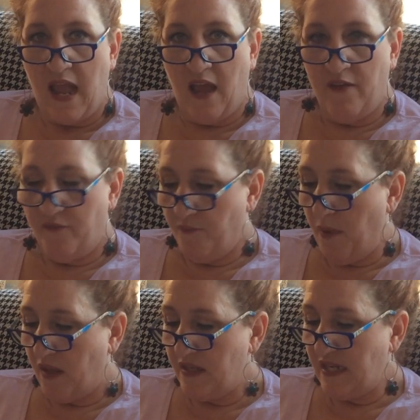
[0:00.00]
of
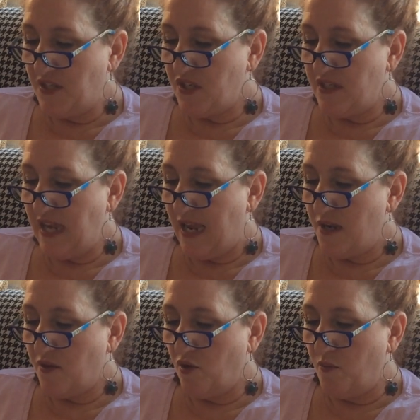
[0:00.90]
Polynesian
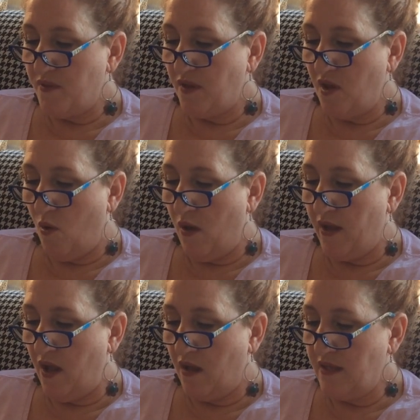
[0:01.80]
dance groups that go
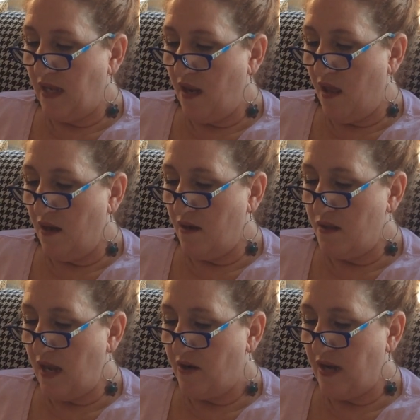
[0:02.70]
on all day long,
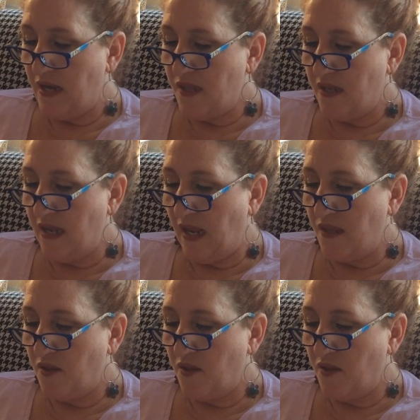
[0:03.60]
Saturday and Sunday.